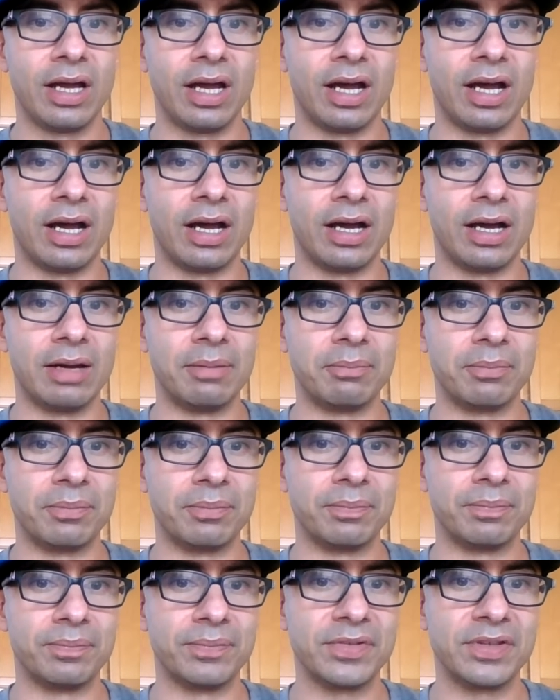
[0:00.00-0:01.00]

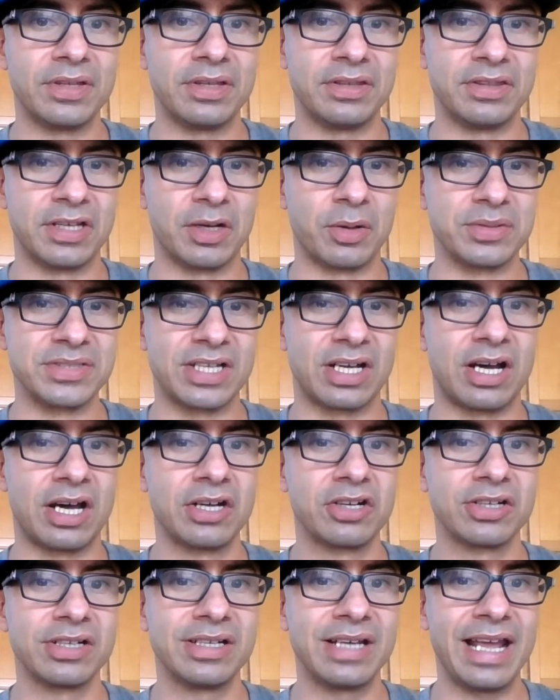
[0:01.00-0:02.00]
Um, there was
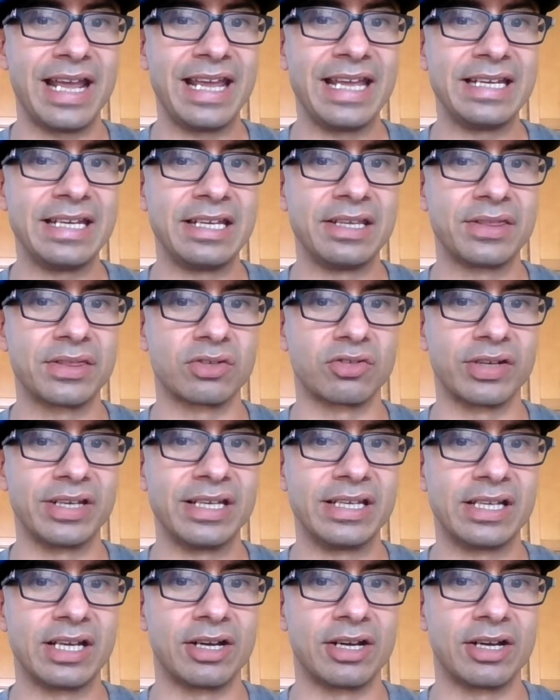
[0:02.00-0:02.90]
183